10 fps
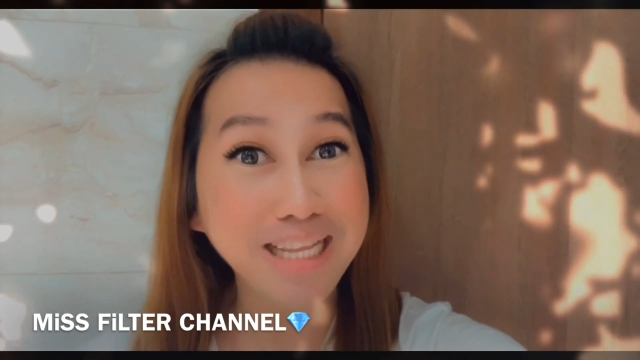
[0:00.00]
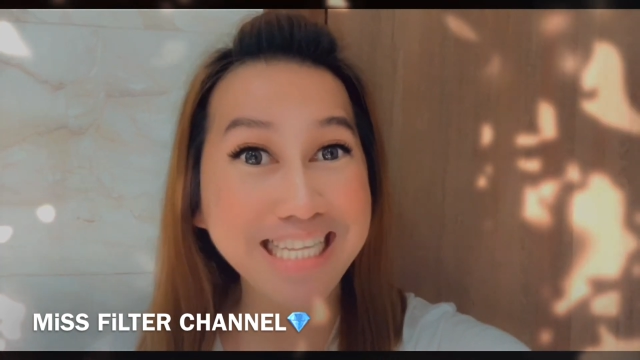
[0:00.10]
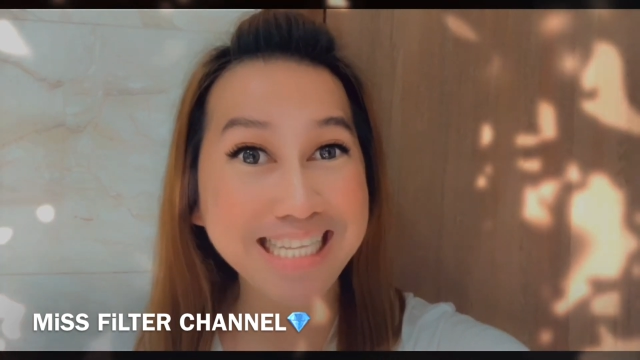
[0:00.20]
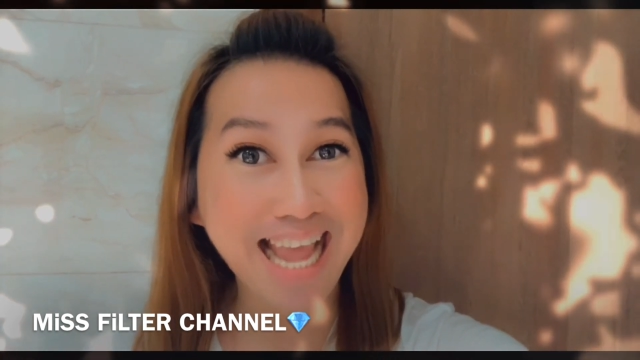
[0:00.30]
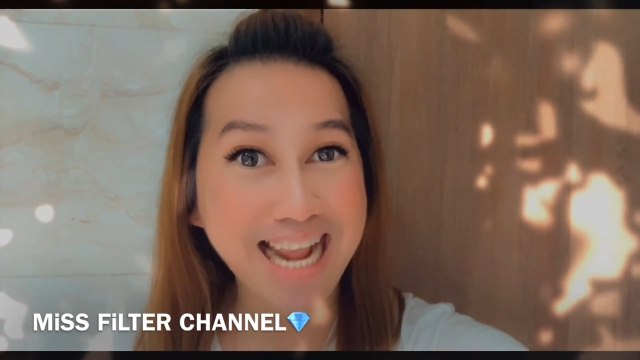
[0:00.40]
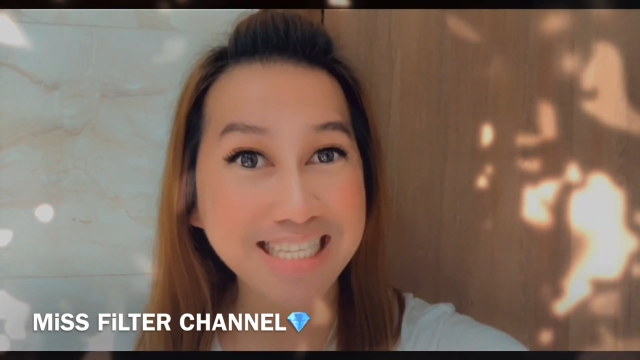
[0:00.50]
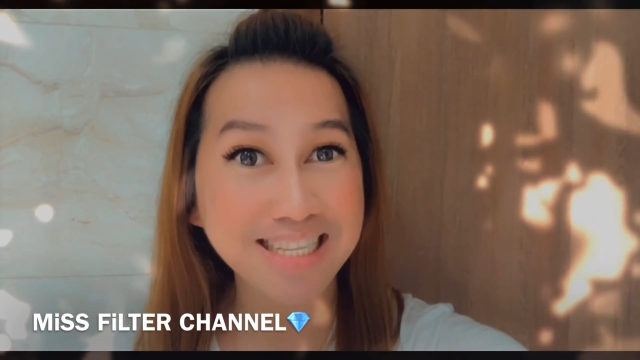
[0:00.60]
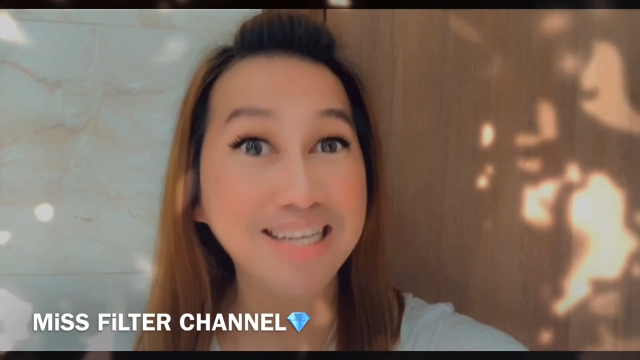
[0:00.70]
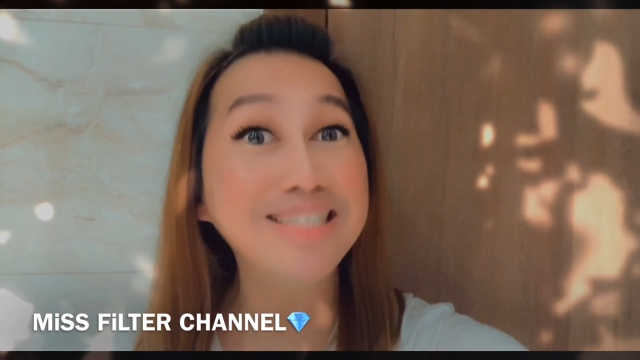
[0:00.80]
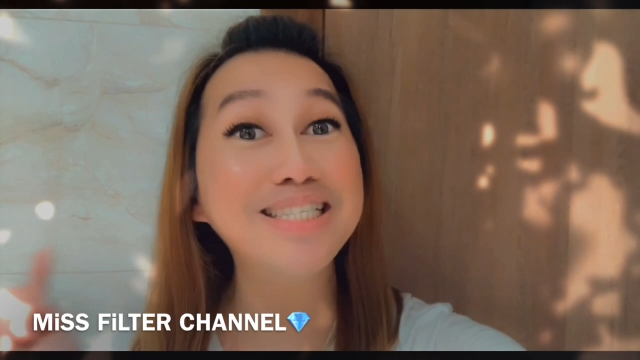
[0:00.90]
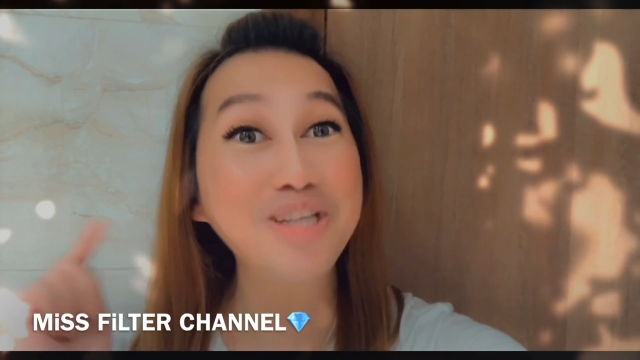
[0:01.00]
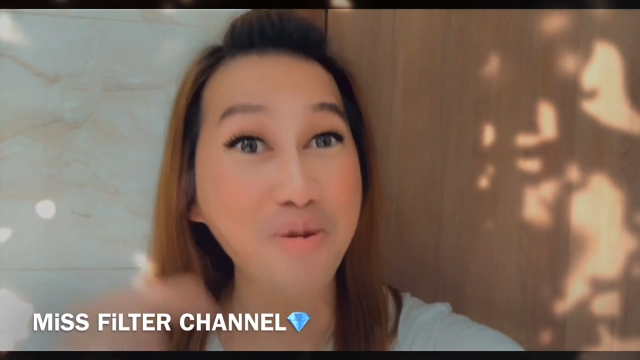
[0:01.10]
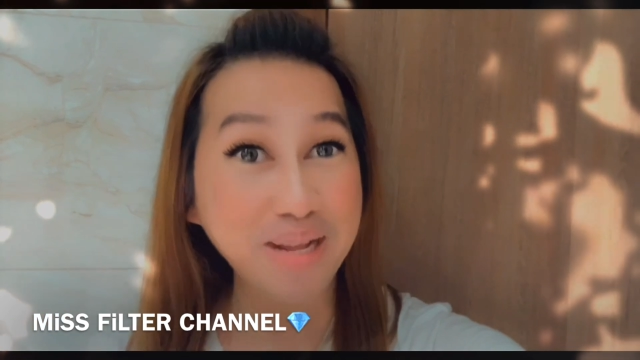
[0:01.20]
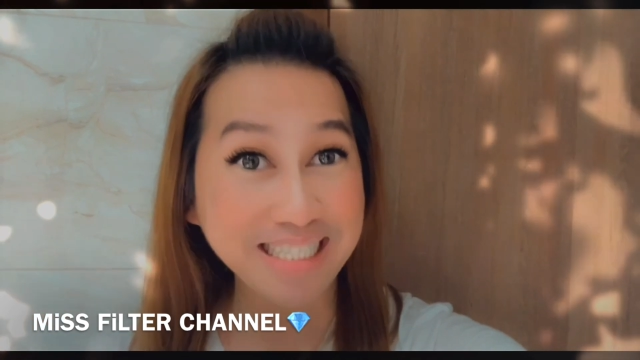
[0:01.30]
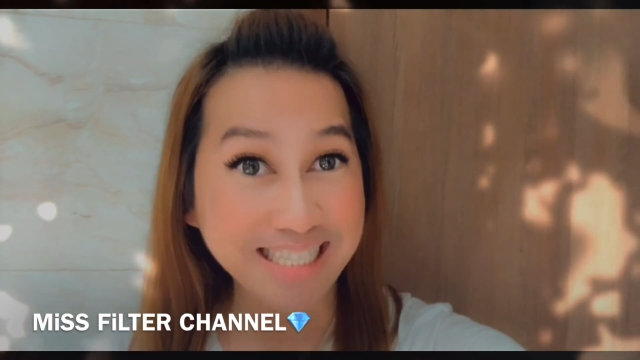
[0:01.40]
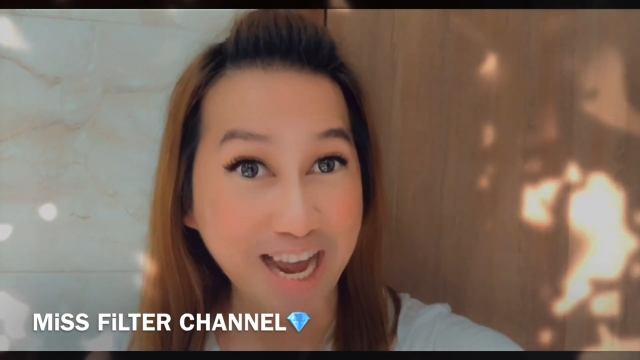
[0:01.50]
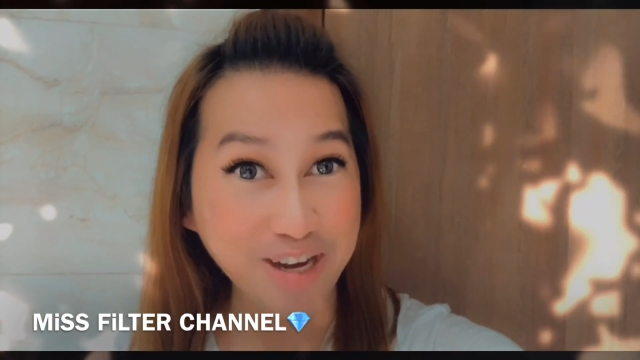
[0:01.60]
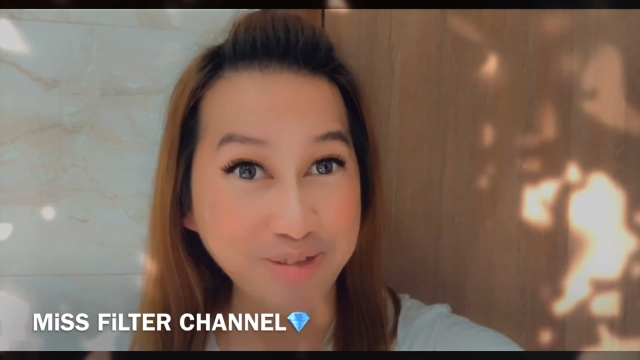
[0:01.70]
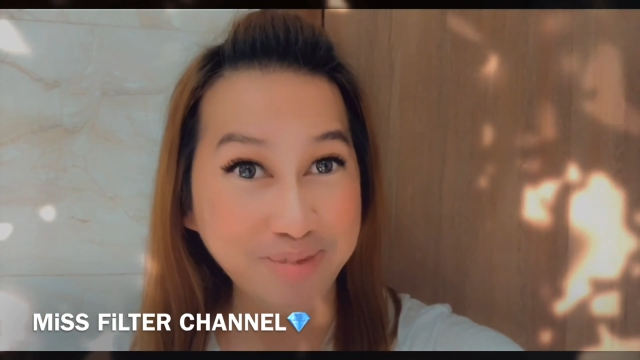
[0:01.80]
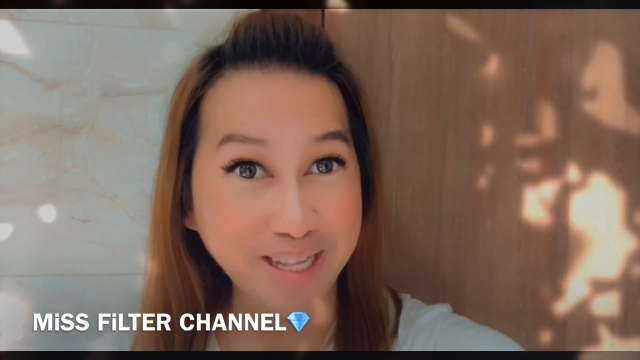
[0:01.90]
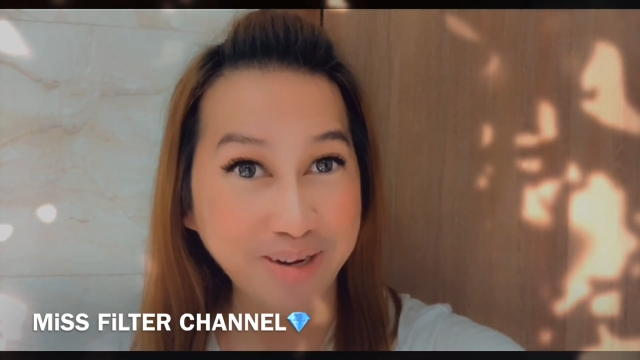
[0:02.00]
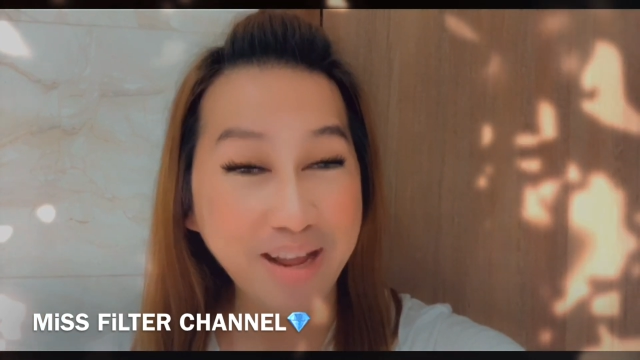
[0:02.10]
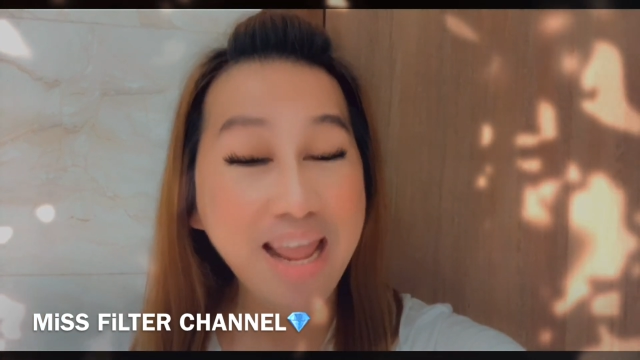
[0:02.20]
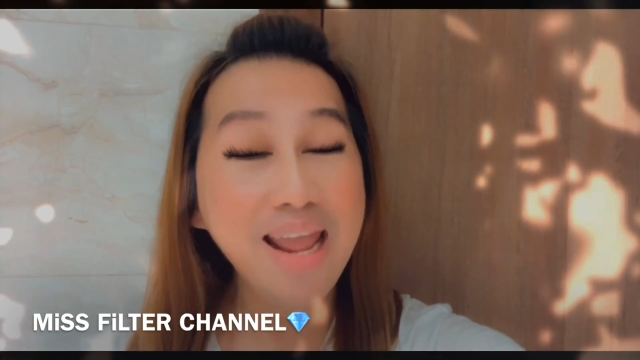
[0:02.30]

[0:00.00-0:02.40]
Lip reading: please, guys, just comment down below.